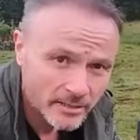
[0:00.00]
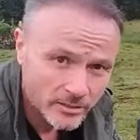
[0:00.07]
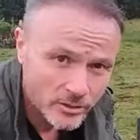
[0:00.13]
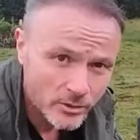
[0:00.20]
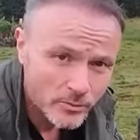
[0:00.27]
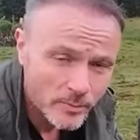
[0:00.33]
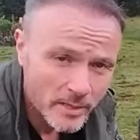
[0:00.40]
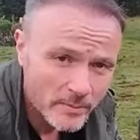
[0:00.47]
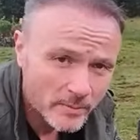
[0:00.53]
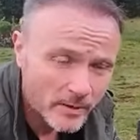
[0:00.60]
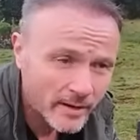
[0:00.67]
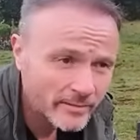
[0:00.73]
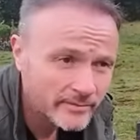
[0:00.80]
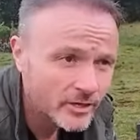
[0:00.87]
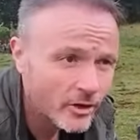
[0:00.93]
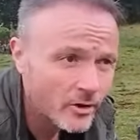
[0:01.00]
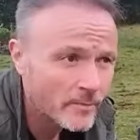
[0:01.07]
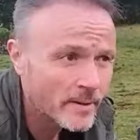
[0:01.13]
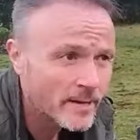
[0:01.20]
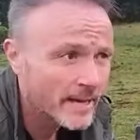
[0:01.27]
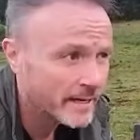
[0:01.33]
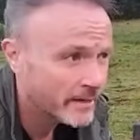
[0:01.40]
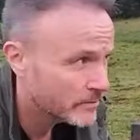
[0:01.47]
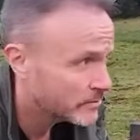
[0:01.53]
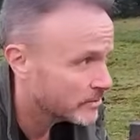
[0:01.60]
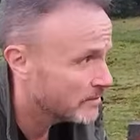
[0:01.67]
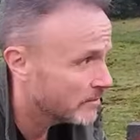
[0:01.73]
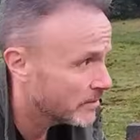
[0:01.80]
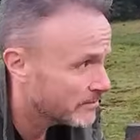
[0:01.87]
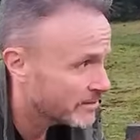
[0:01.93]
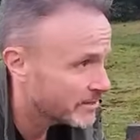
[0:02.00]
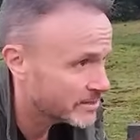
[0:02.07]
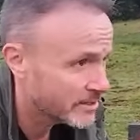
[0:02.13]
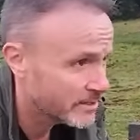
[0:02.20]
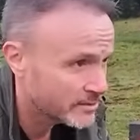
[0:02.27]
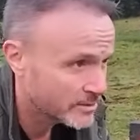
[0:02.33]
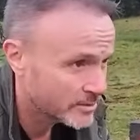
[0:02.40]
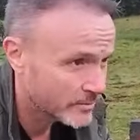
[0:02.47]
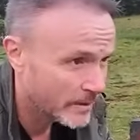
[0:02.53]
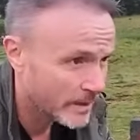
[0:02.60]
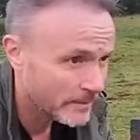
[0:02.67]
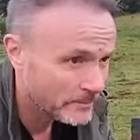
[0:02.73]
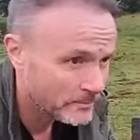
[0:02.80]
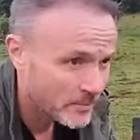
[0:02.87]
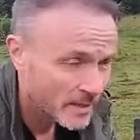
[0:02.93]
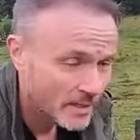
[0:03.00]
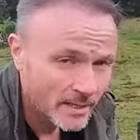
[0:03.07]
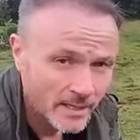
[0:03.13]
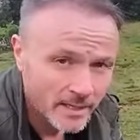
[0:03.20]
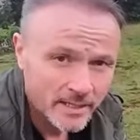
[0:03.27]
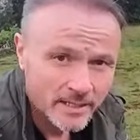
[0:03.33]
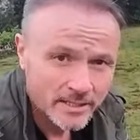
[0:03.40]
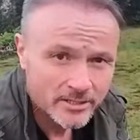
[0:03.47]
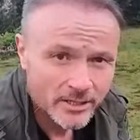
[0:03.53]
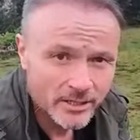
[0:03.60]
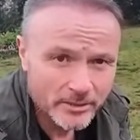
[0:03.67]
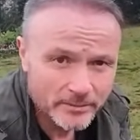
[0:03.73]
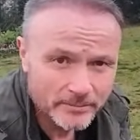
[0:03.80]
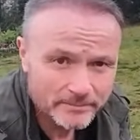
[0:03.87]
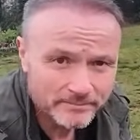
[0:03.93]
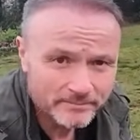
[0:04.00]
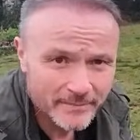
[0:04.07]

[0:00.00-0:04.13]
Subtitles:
Two people have told me, and also my research as well. So,